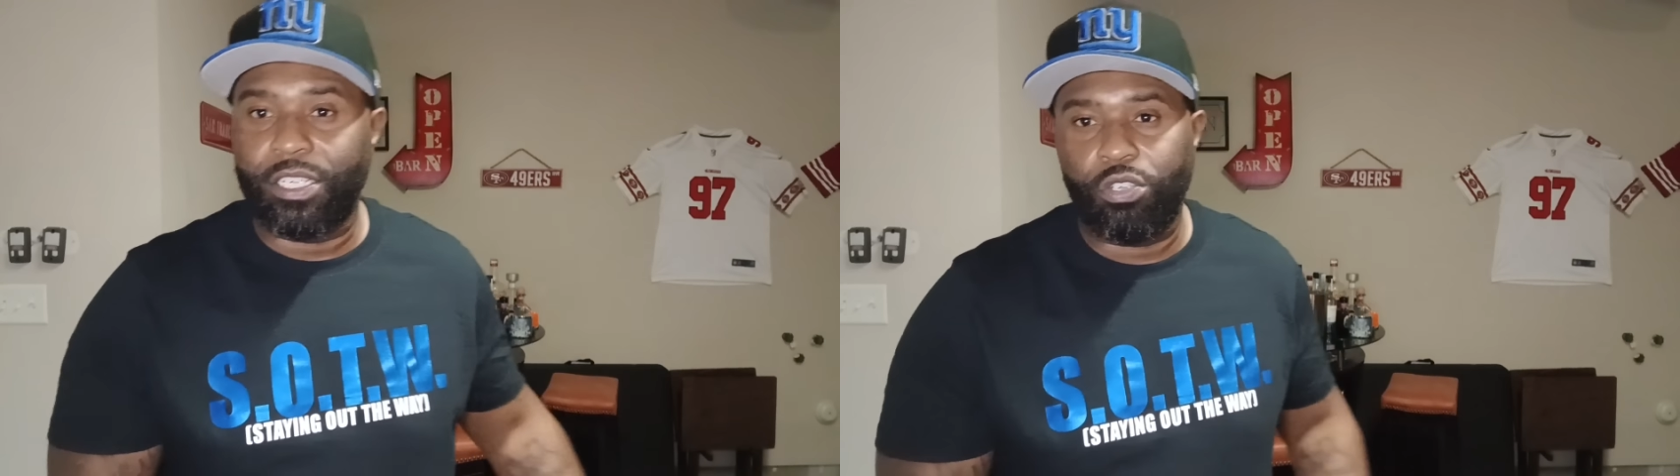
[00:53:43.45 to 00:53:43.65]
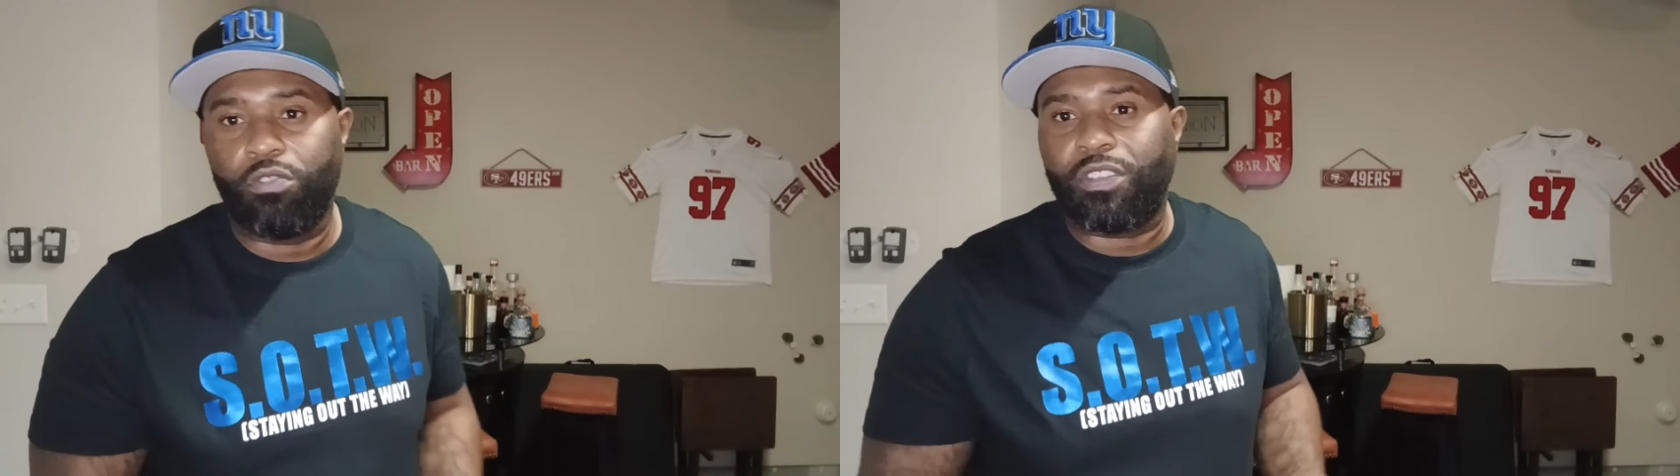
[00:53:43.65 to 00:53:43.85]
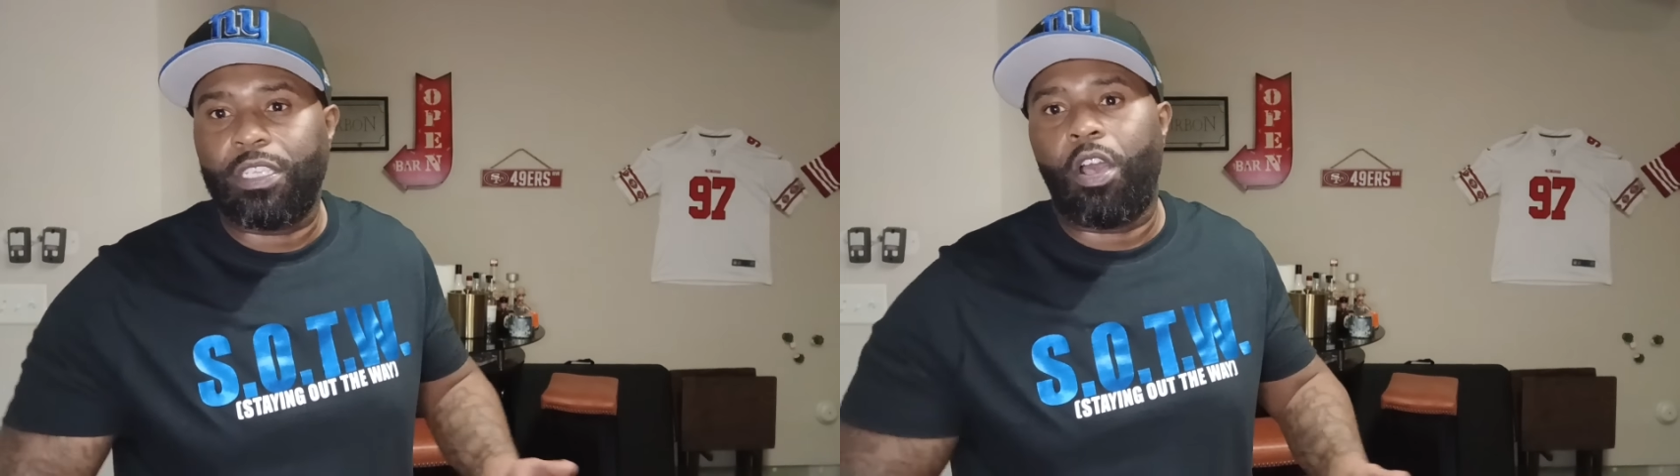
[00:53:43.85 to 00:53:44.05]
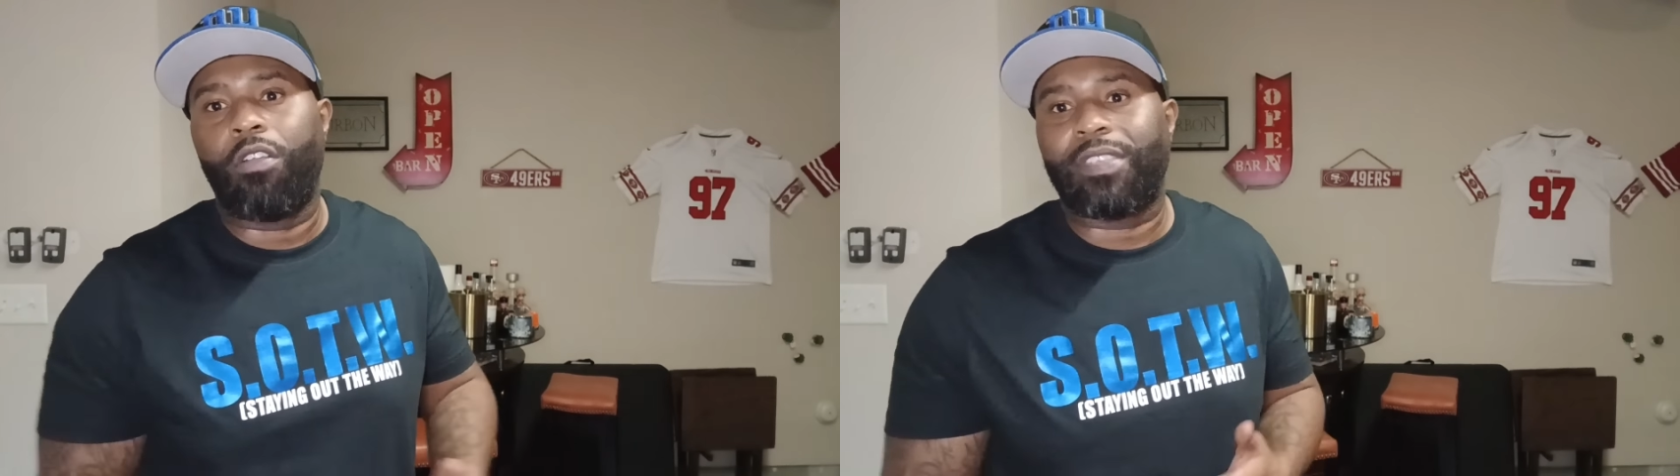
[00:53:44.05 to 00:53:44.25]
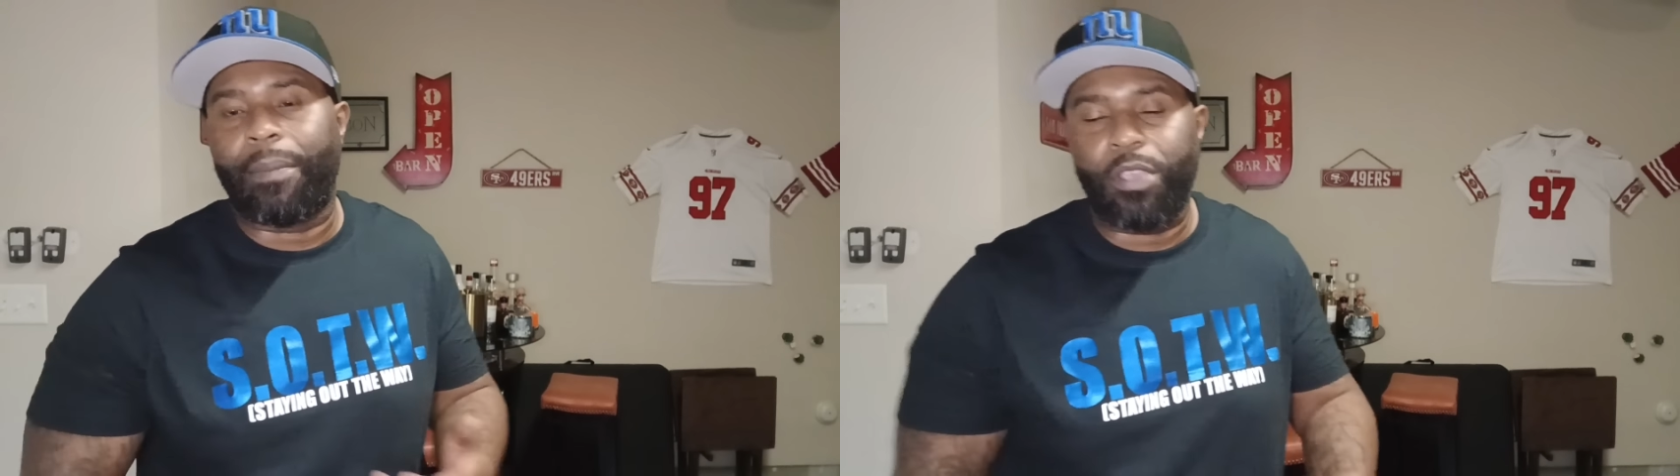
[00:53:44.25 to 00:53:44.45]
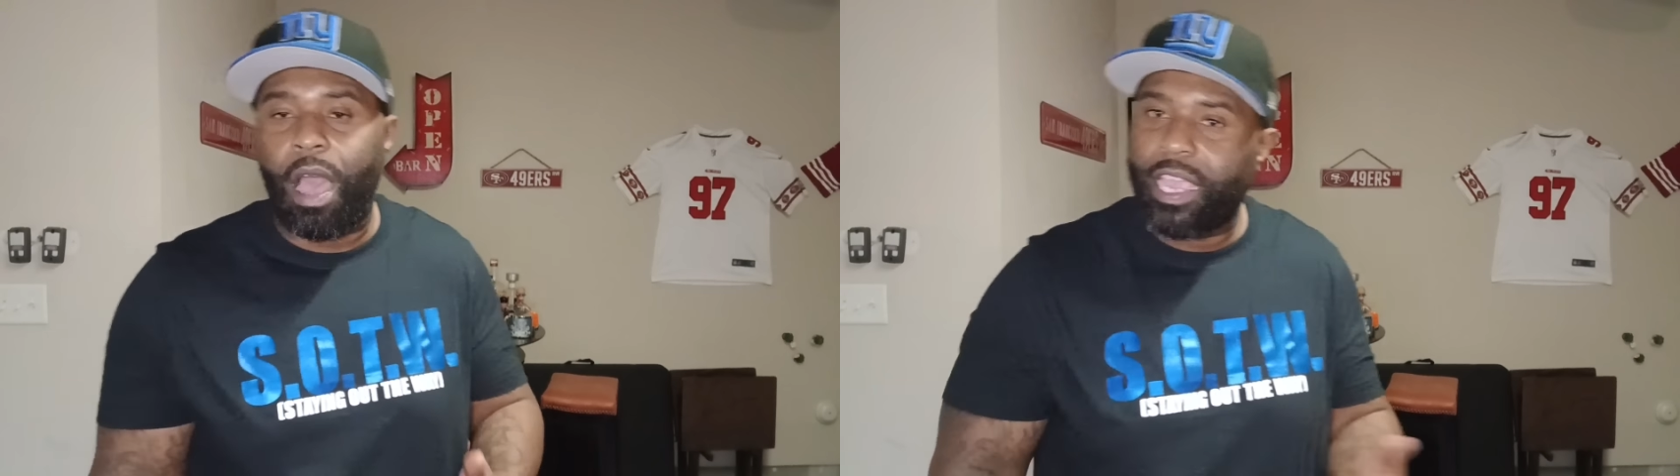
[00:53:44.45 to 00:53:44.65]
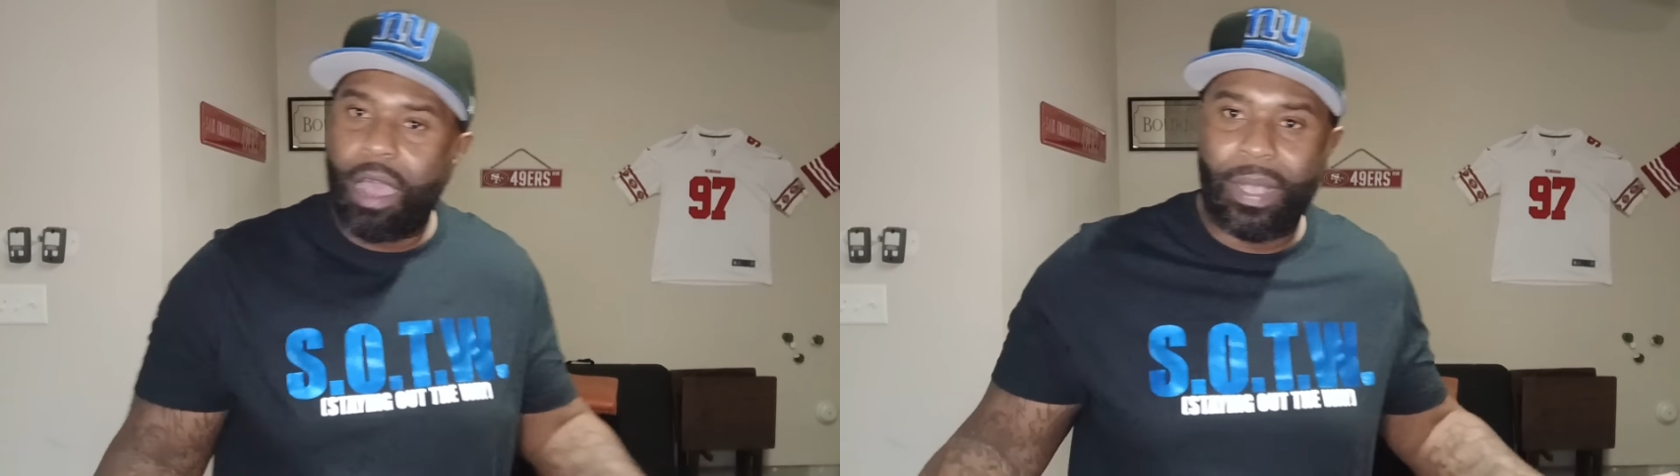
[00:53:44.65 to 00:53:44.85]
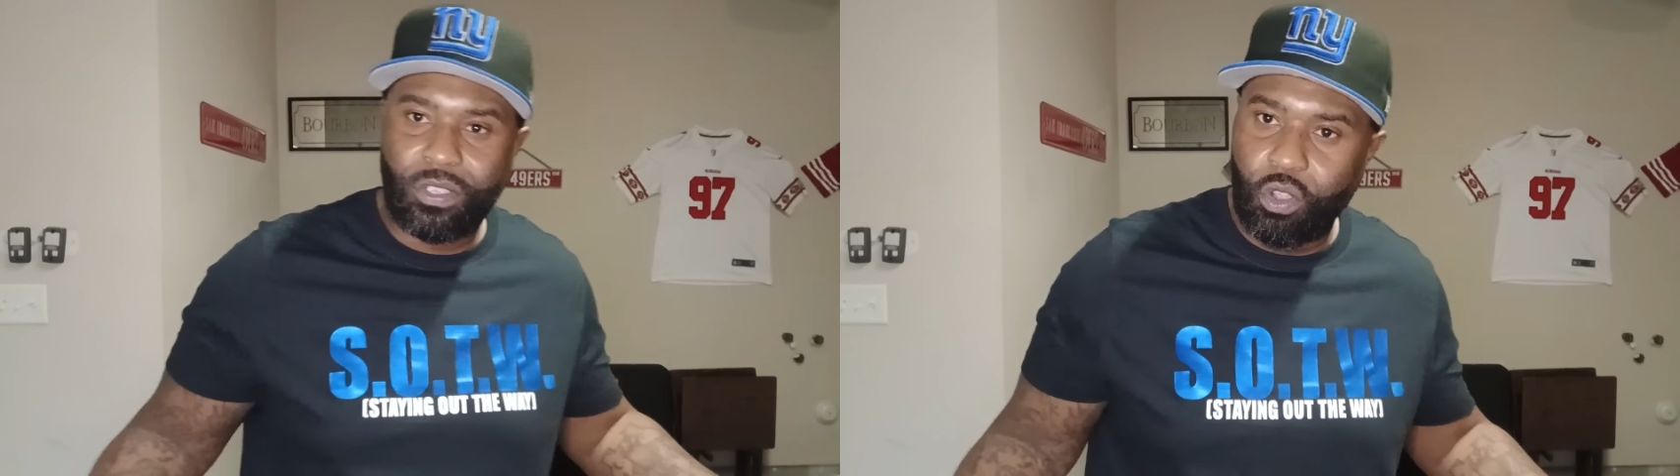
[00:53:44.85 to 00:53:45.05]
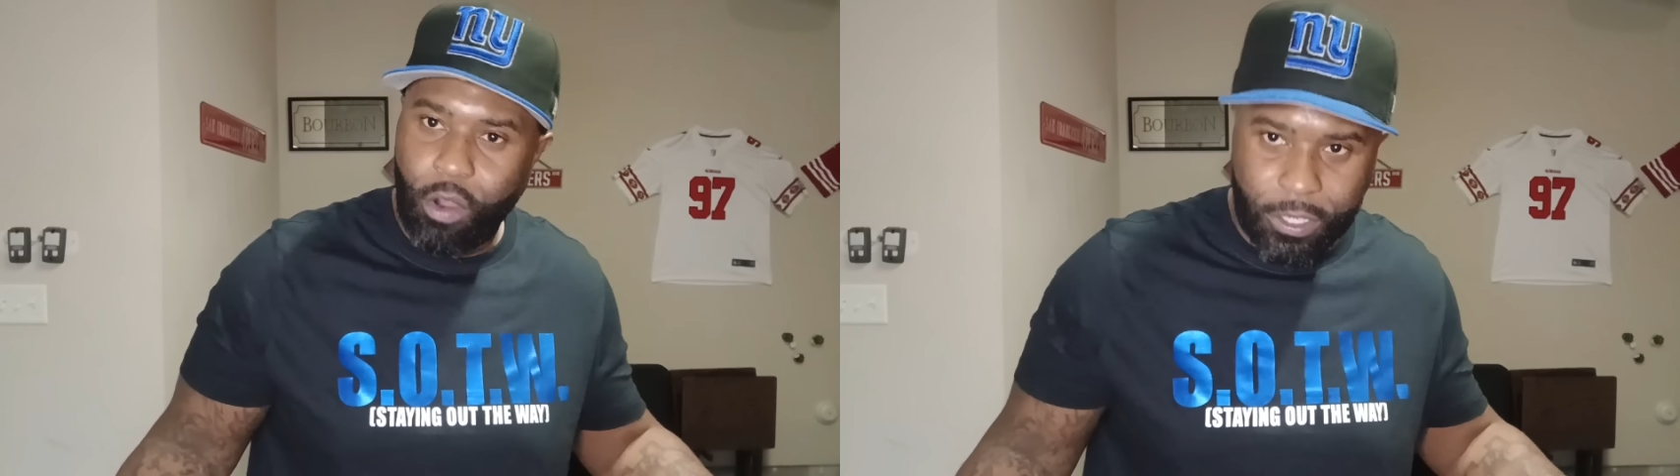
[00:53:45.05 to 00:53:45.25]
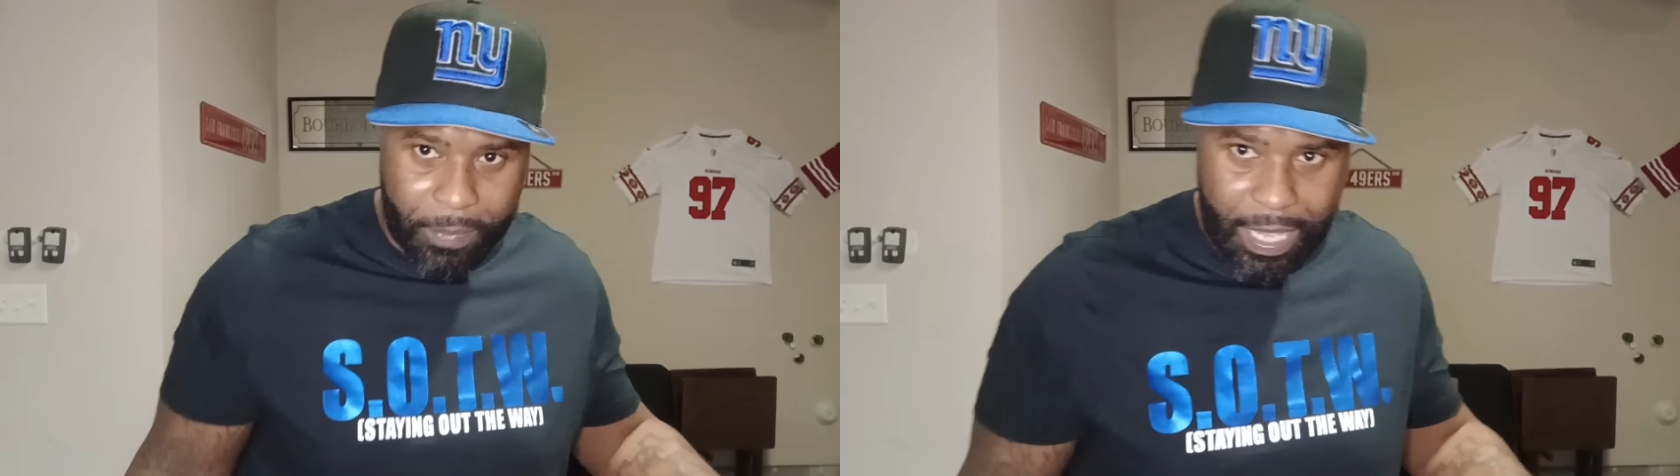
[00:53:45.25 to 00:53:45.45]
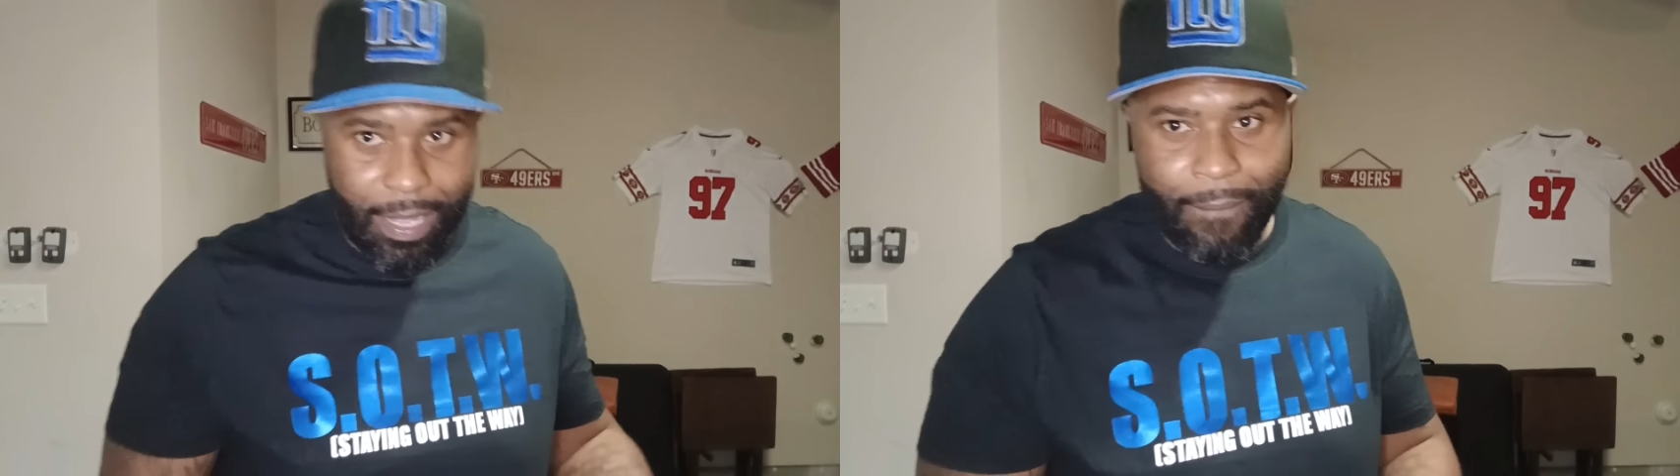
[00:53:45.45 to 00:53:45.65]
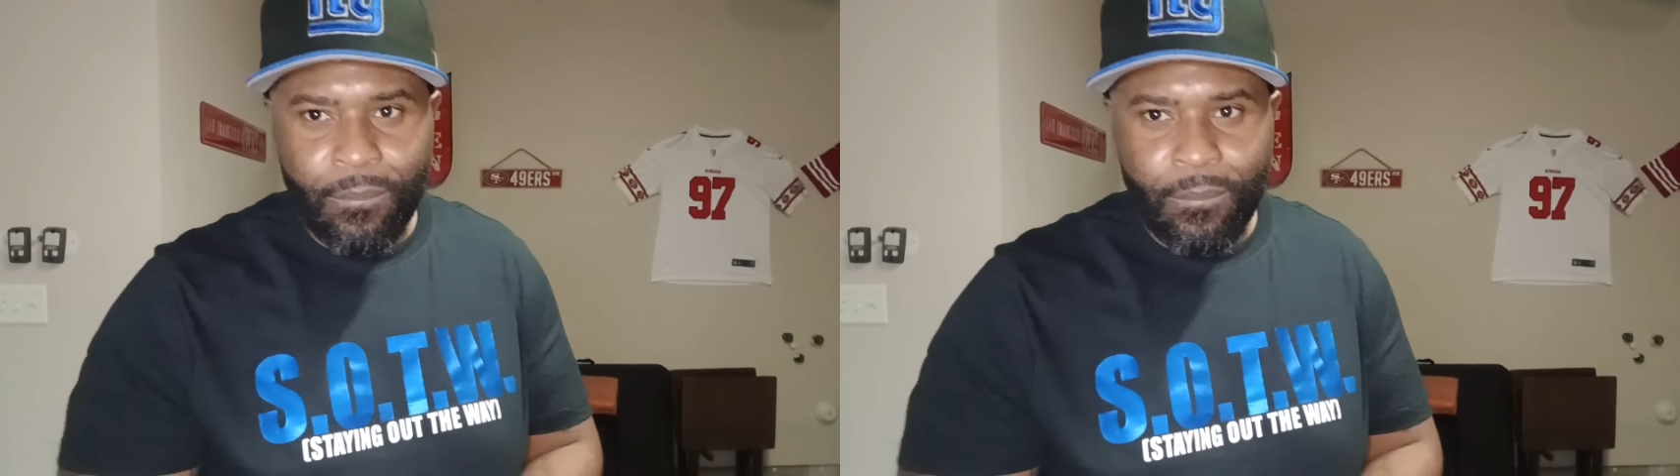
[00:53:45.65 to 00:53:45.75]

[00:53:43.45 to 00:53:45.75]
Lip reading: You're gonna see all type. Y'all hear all my stories be?